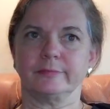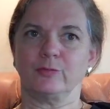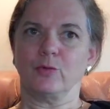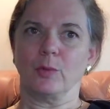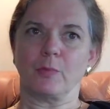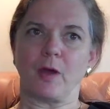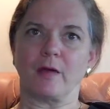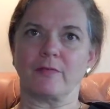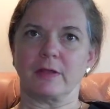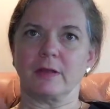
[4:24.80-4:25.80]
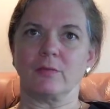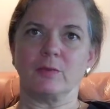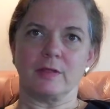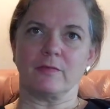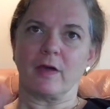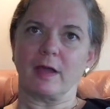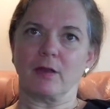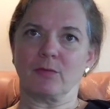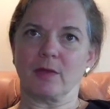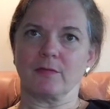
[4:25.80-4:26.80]
for-profit, we divide
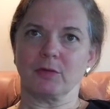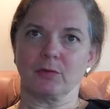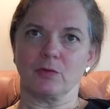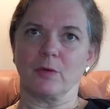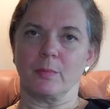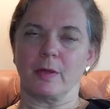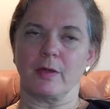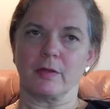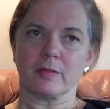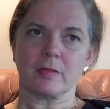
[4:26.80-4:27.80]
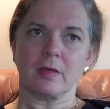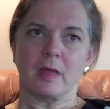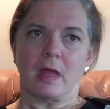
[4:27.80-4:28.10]
our revenue to our parents.